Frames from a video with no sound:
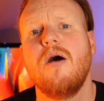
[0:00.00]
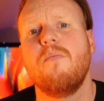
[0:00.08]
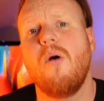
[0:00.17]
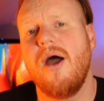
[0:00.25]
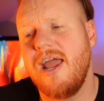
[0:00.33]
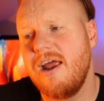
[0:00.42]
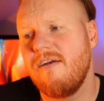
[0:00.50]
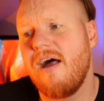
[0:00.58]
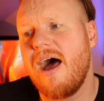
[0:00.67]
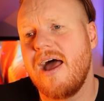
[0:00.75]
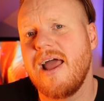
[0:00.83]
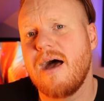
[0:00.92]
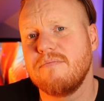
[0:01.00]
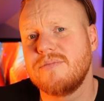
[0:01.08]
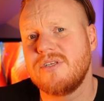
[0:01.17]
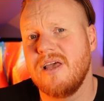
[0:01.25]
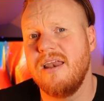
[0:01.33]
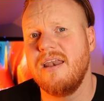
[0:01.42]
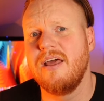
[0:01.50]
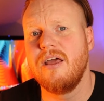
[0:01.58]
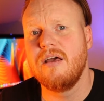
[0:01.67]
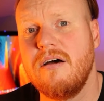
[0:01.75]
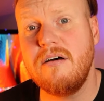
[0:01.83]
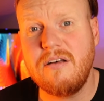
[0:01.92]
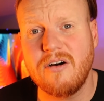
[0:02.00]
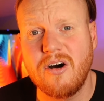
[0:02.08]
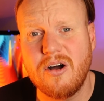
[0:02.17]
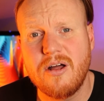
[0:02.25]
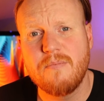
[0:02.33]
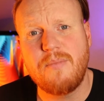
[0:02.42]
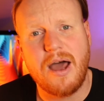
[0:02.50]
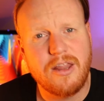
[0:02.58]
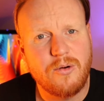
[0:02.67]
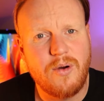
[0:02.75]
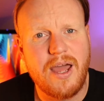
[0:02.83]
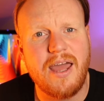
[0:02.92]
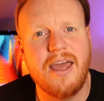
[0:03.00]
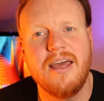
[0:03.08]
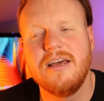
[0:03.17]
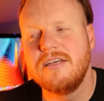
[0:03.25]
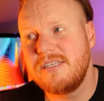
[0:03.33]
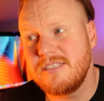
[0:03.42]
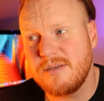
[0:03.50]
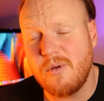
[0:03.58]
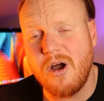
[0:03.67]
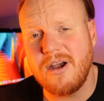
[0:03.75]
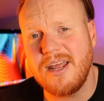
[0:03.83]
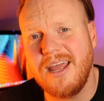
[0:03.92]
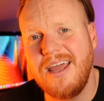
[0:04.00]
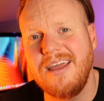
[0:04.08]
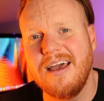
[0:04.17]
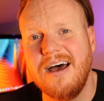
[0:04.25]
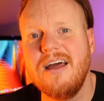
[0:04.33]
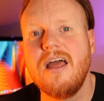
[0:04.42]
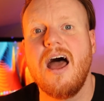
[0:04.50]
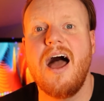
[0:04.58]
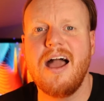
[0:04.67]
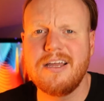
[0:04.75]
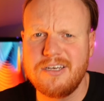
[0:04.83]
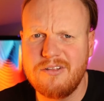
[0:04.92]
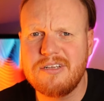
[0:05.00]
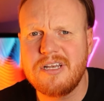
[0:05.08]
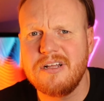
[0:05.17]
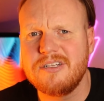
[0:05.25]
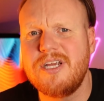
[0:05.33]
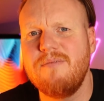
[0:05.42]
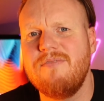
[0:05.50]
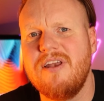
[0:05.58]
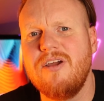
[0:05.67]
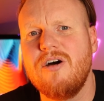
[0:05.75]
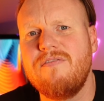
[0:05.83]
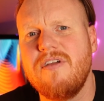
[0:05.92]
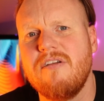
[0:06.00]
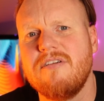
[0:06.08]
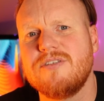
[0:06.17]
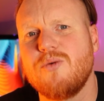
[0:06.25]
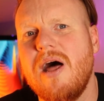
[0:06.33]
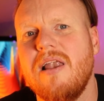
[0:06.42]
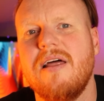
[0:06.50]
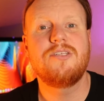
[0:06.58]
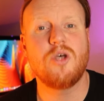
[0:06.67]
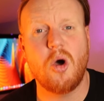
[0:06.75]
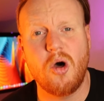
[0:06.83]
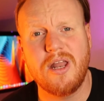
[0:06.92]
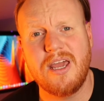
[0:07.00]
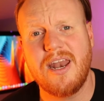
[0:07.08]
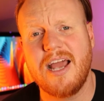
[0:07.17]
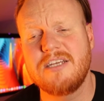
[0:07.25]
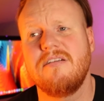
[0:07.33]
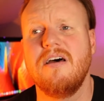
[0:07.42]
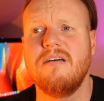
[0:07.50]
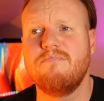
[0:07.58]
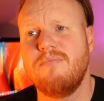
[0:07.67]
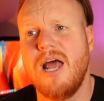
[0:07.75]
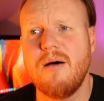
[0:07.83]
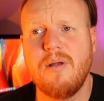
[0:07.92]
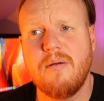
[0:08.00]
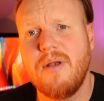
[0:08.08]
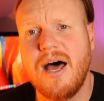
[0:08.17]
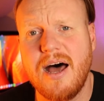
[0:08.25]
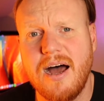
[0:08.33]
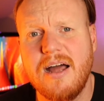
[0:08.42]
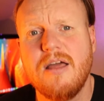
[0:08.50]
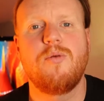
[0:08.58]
But here I am saying, oh, by the way, since I'm already here, I can do this little cheap video for you as well. It's only an extra blah blah blah.